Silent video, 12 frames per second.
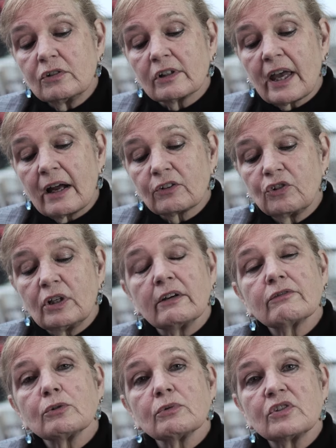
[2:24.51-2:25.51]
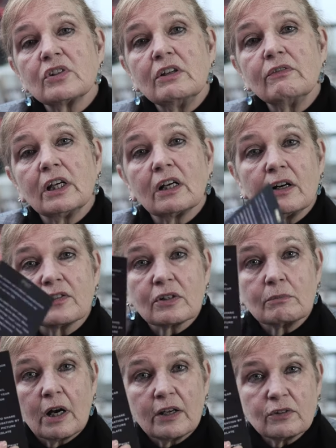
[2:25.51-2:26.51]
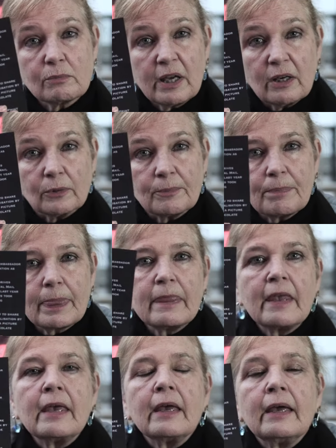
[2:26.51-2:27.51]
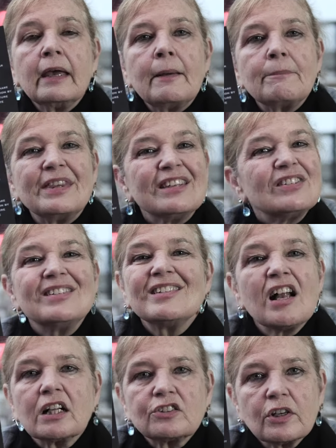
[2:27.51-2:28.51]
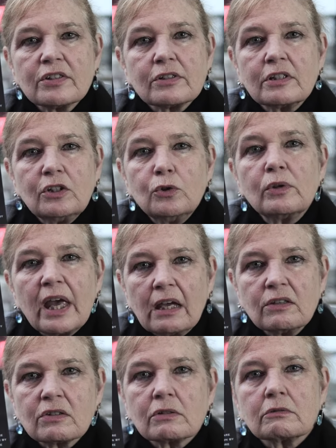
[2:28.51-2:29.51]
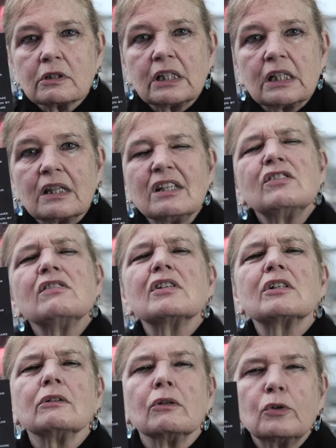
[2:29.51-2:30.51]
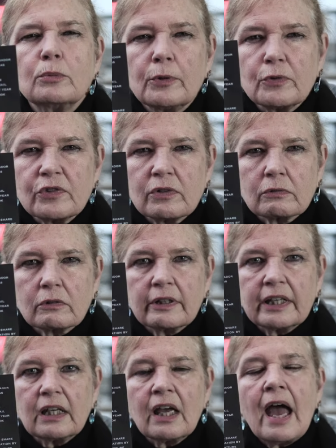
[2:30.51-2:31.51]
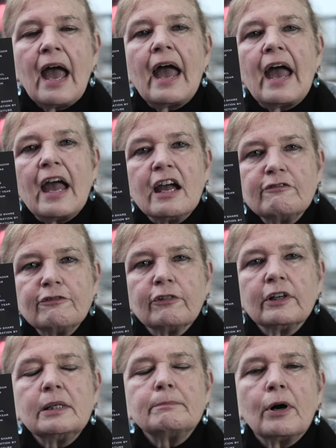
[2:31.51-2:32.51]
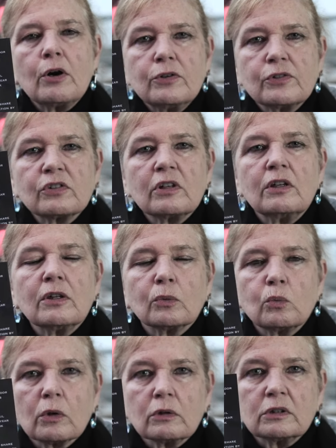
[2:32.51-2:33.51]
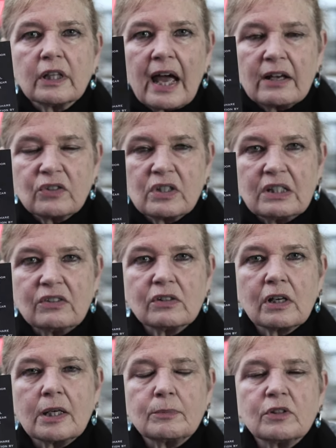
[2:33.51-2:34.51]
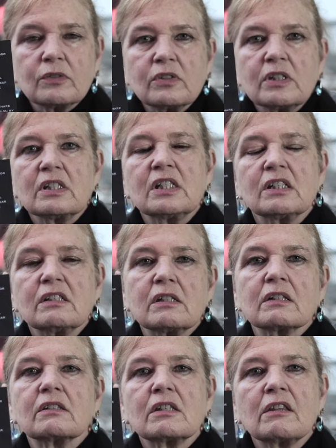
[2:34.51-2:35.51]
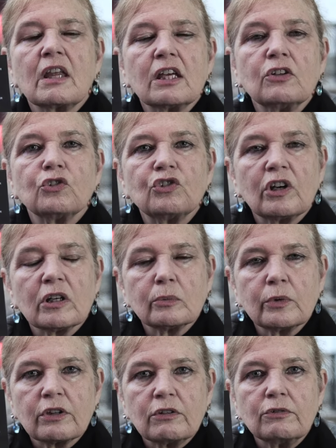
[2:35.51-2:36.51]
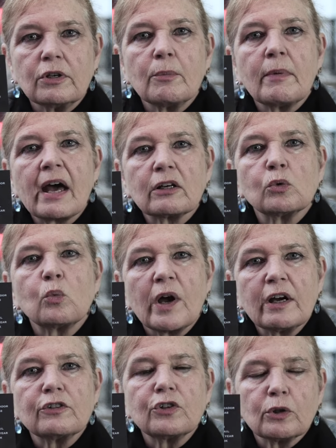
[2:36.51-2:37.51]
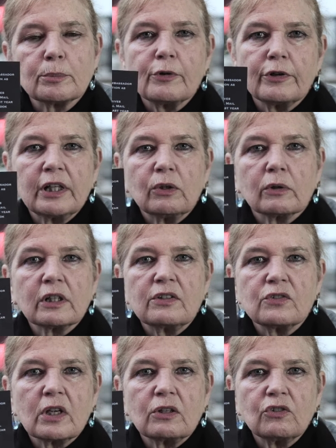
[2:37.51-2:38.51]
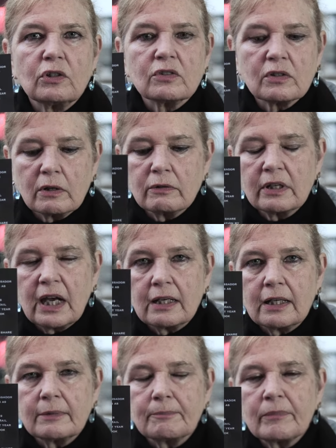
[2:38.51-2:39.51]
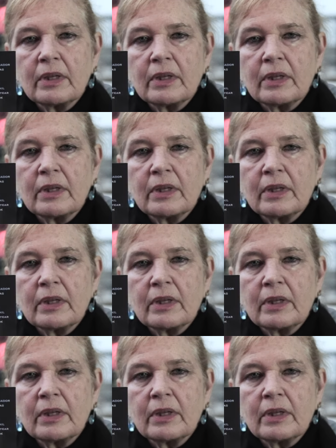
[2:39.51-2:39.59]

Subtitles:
took action after receiving customized mail. This is not just a UK story. This is a global story. Every post in the world has these types of statistics that they can share with you, no matter where your printing organization is located.